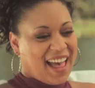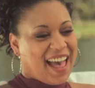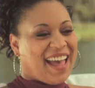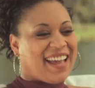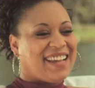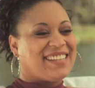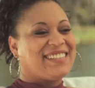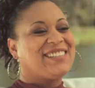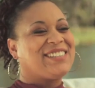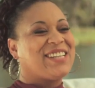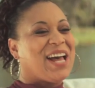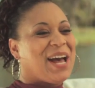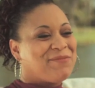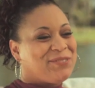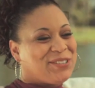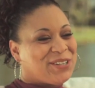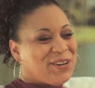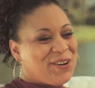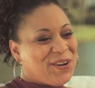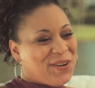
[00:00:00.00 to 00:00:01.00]
Hi,
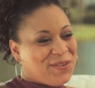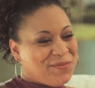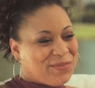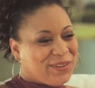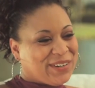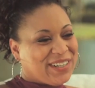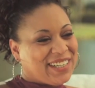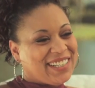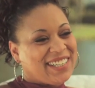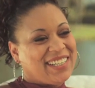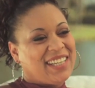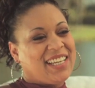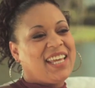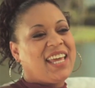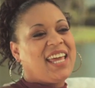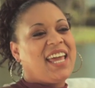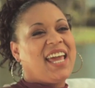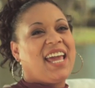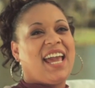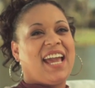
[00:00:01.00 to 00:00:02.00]
I'm Joe Holbrook,
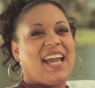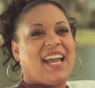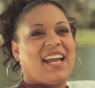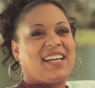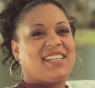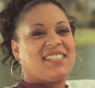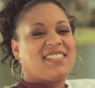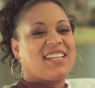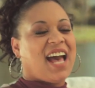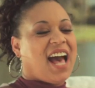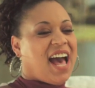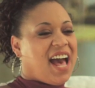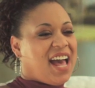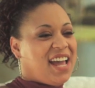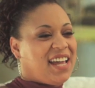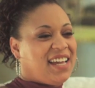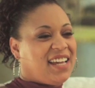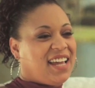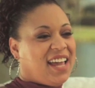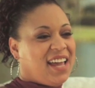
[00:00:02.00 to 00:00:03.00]
and
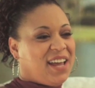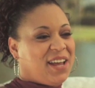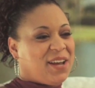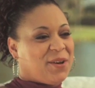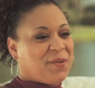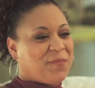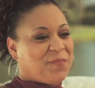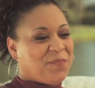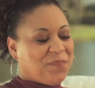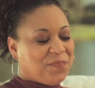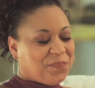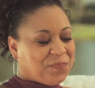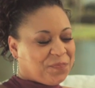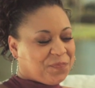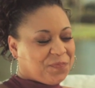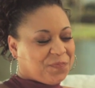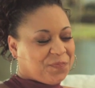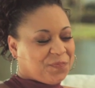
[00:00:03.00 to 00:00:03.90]
I am